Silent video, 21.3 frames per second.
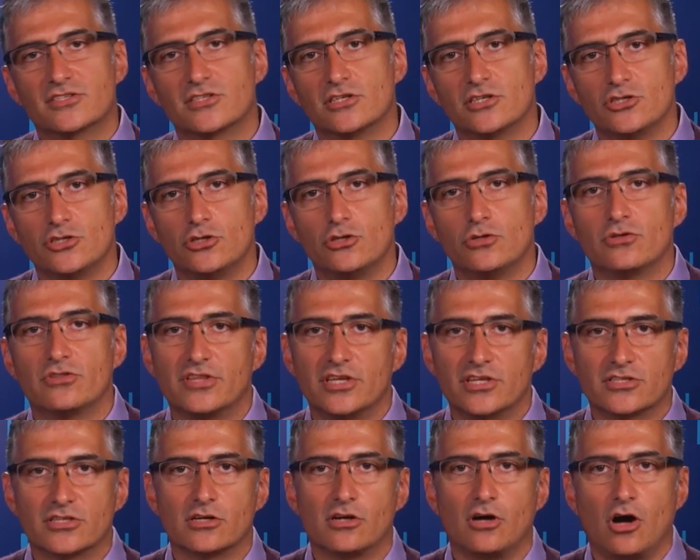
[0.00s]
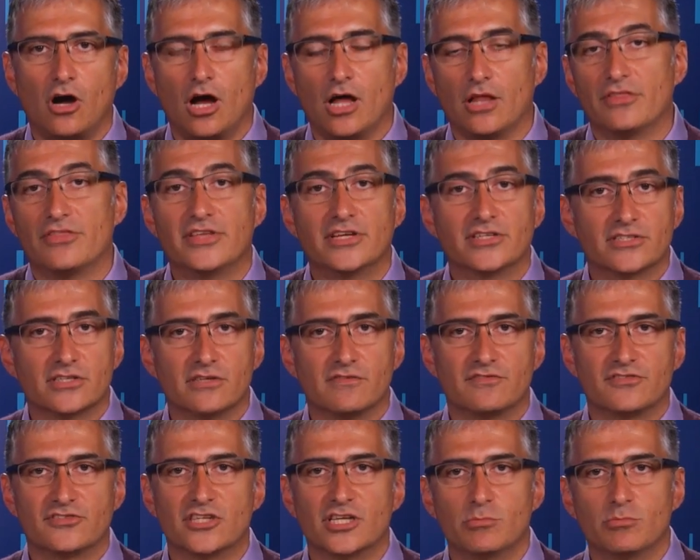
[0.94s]
are new, things that are hot, things that I've
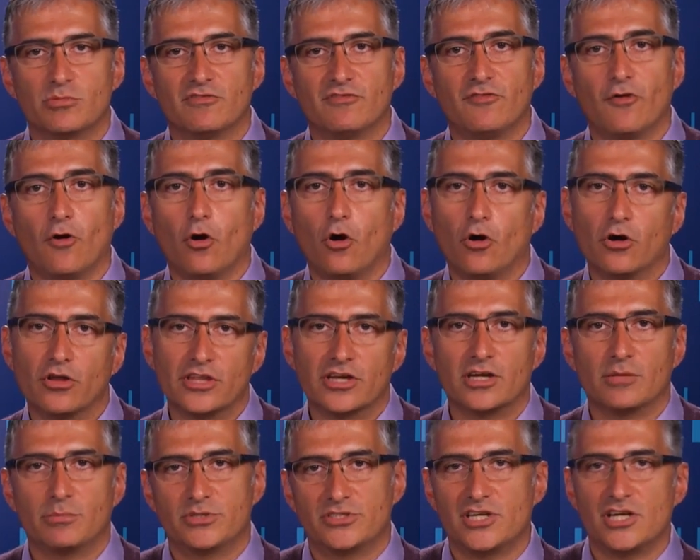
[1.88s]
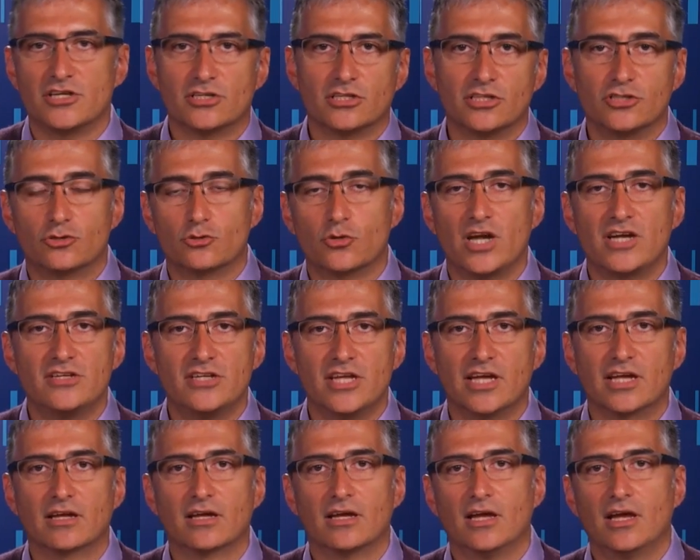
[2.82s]
seen before that are potentially
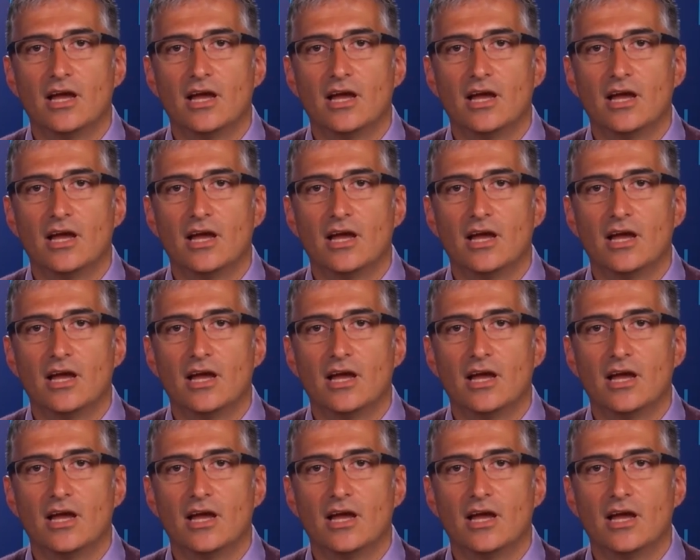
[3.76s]
trending.